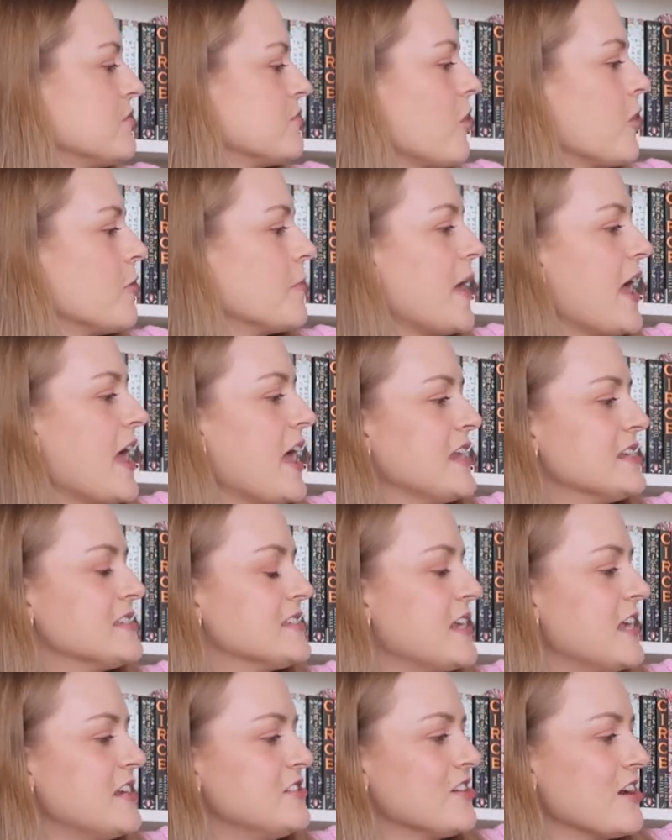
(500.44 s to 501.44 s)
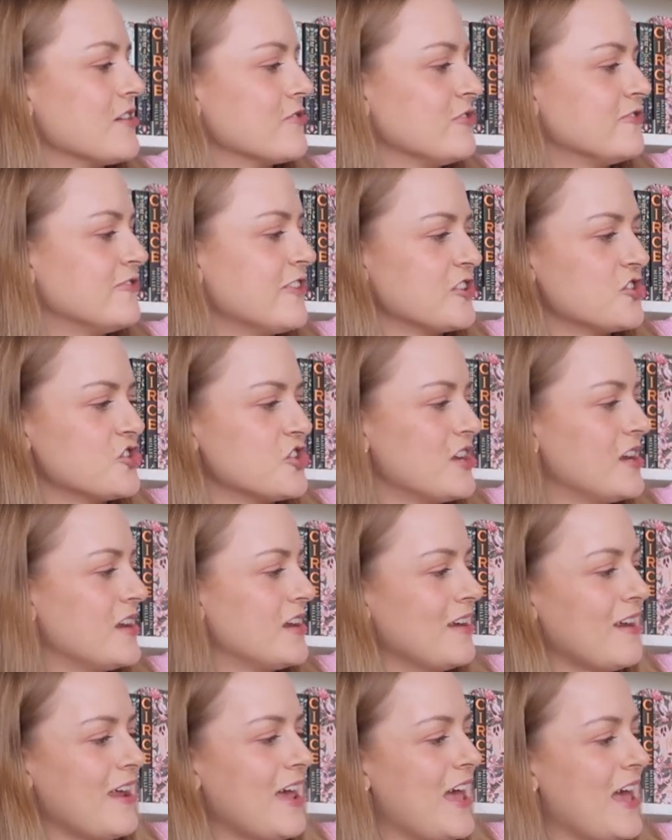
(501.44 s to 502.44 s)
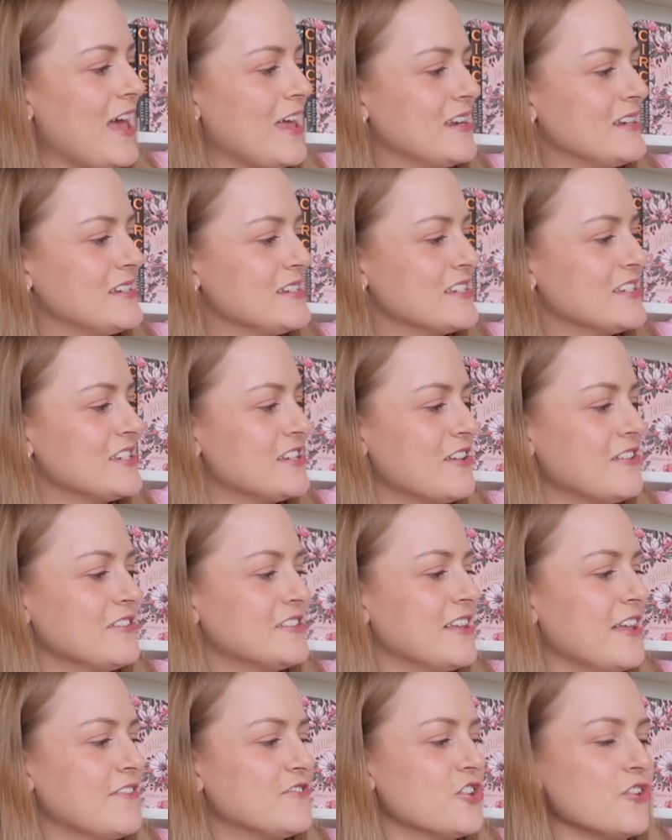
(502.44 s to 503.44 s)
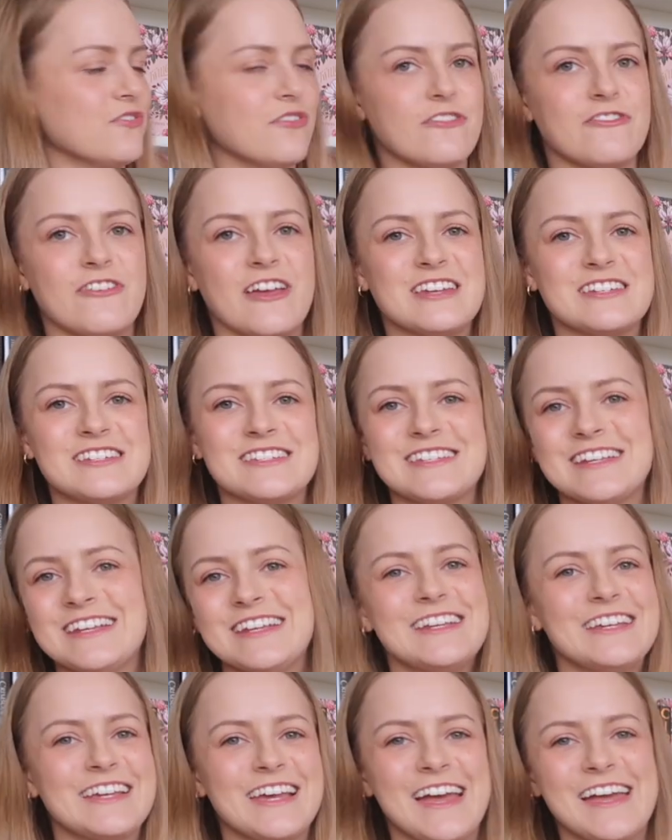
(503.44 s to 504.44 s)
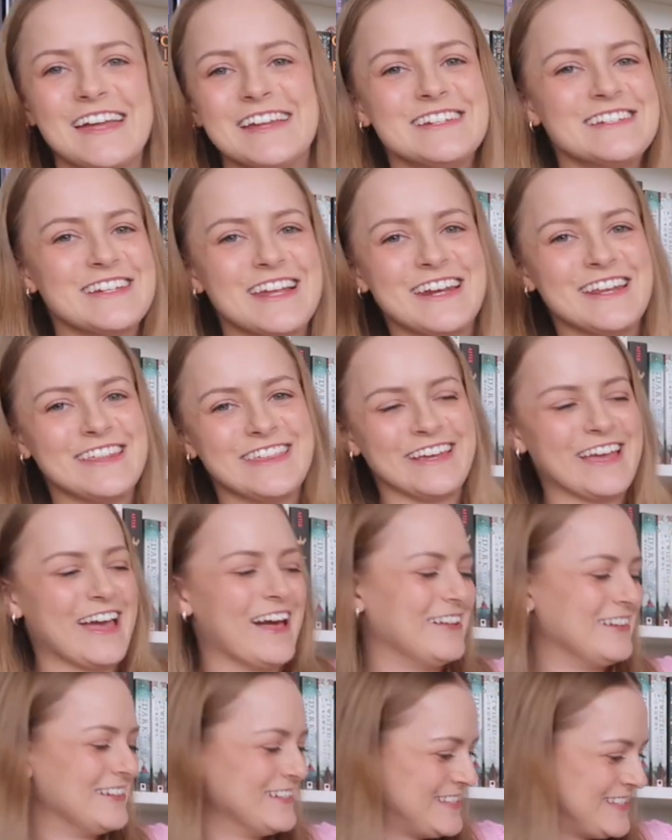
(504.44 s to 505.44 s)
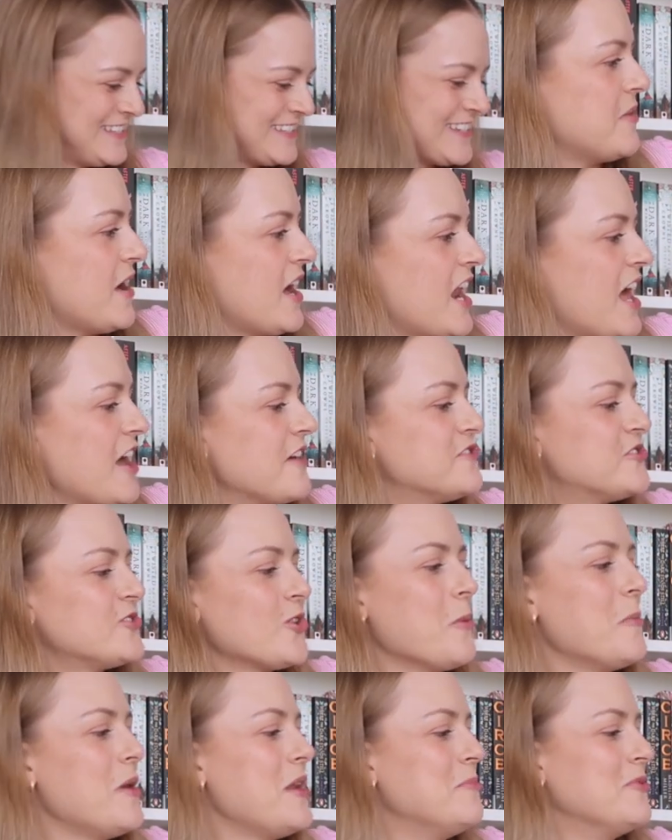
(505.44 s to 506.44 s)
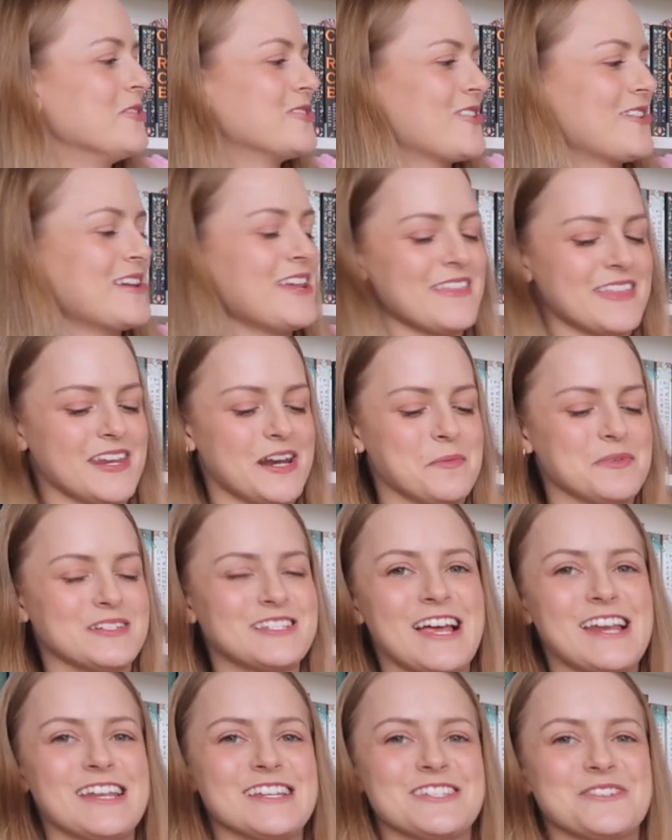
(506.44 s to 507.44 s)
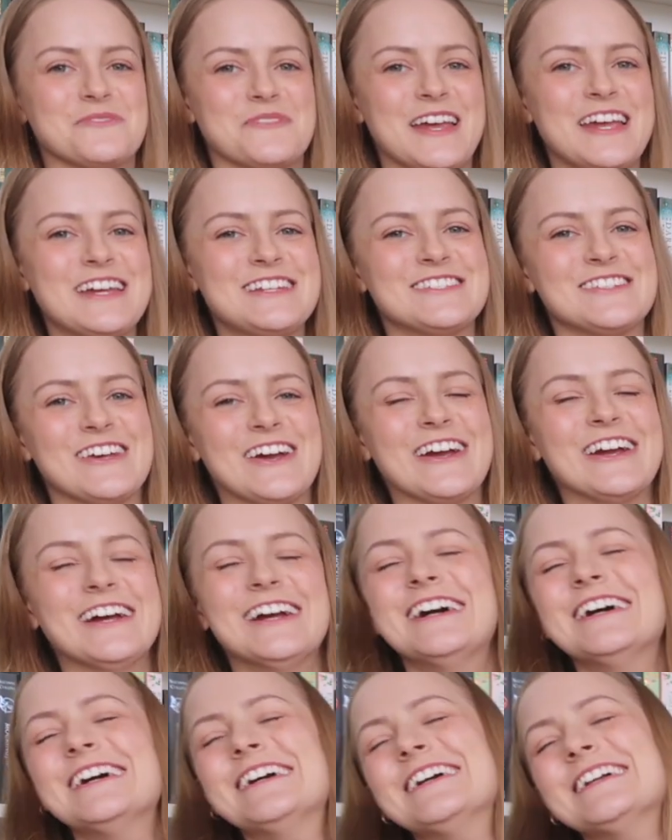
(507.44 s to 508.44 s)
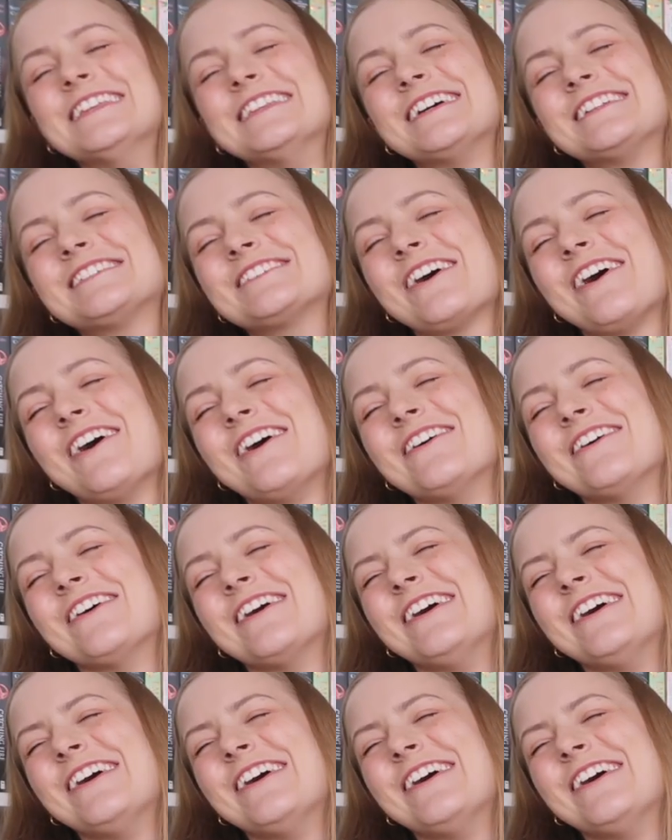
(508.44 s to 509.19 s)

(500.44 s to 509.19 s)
romance and general fiction and leftover fantasy and anything else. But I have so many books on here that I'm excited to read, so let's go.